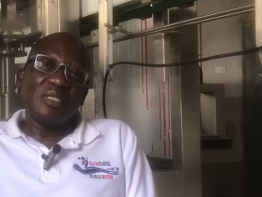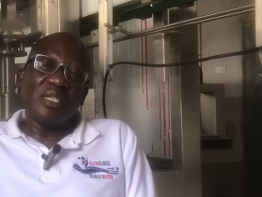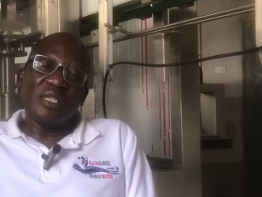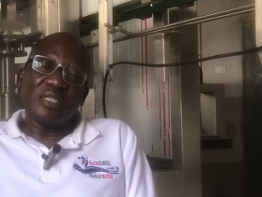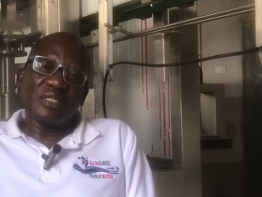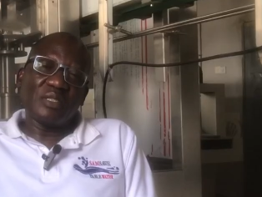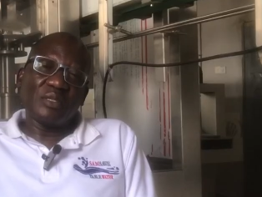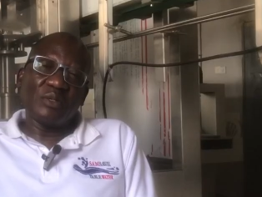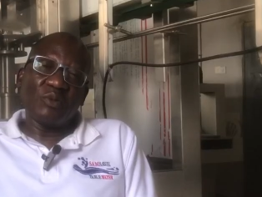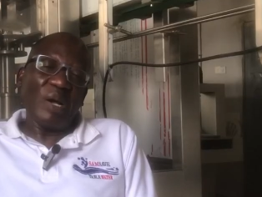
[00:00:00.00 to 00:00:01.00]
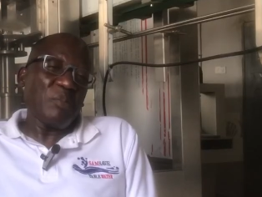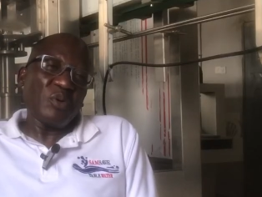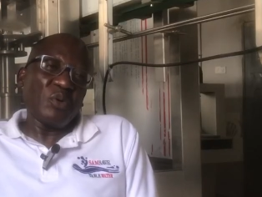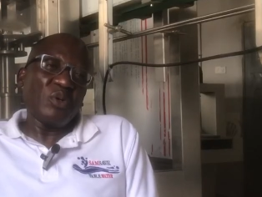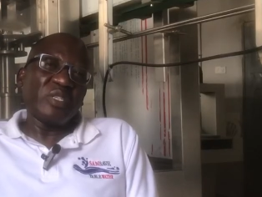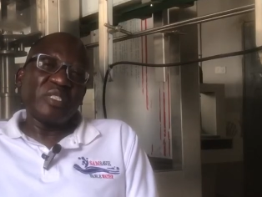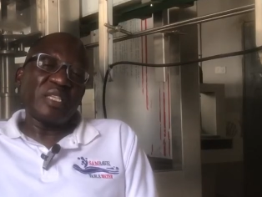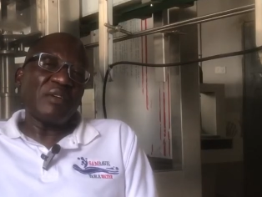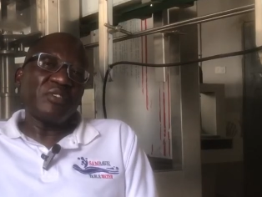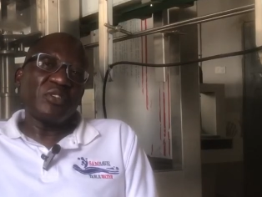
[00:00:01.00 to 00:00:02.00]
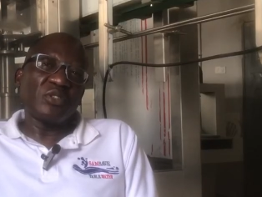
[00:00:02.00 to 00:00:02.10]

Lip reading: Yes, one borehole is serving